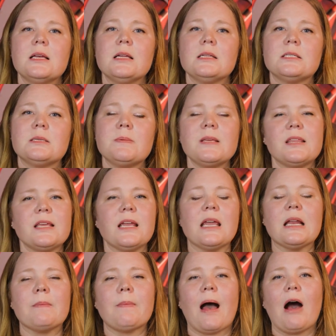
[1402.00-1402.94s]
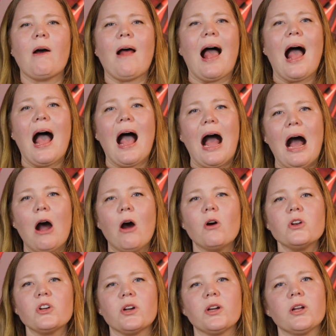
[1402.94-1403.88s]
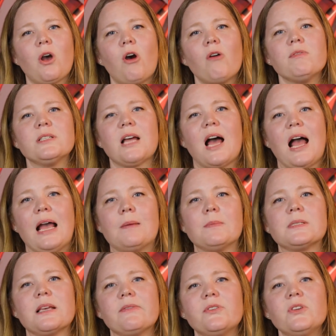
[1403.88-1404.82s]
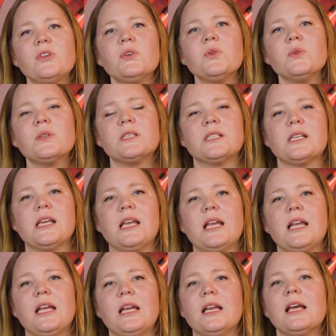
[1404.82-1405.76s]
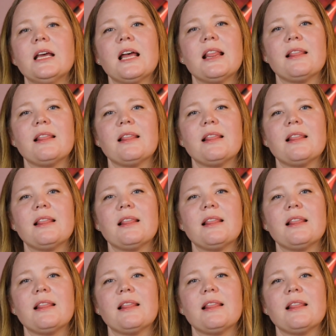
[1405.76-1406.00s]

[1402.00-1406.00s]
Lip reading: to be thinking about how during COVID times have you seen